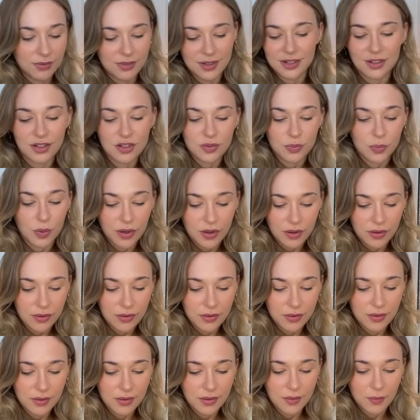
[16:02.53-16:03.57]
They just want
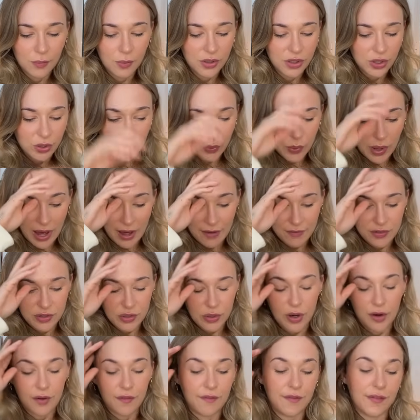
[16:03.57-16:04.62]
what you have to
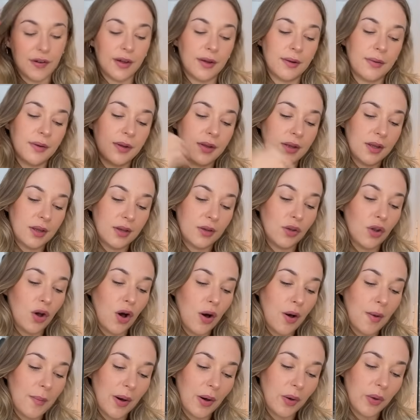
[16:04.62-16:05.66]
offer,
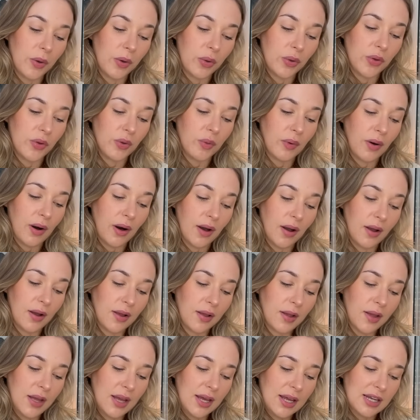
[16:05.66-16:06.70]
not about who you are.
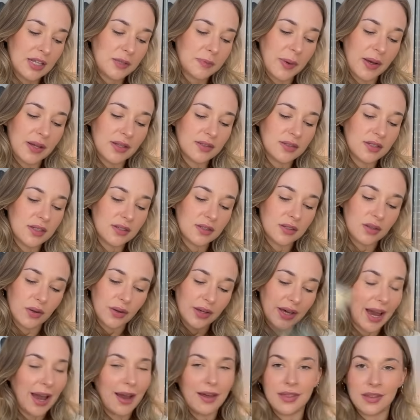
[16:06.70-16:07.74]
This person does not
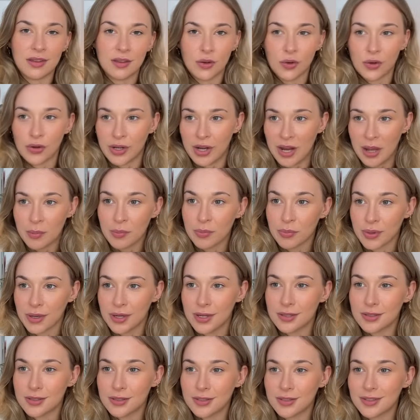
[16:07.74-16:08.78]
care that you're an
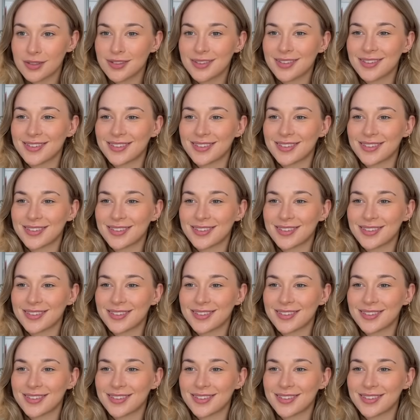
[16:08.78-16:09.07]
empress.